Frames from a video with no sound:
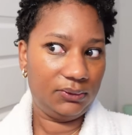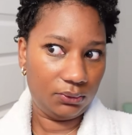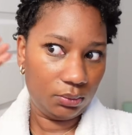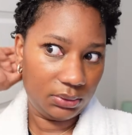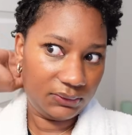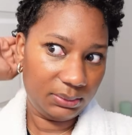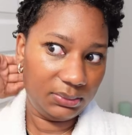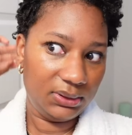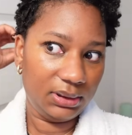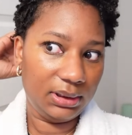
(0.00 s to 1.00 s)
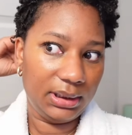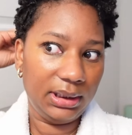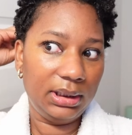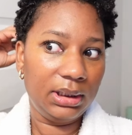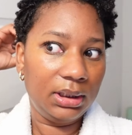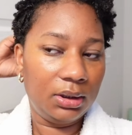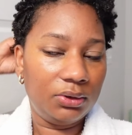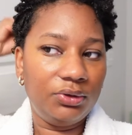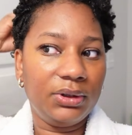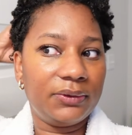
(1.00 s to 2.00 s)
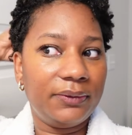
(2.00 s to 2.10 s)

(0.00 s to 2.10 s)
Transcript: So once I'm done like just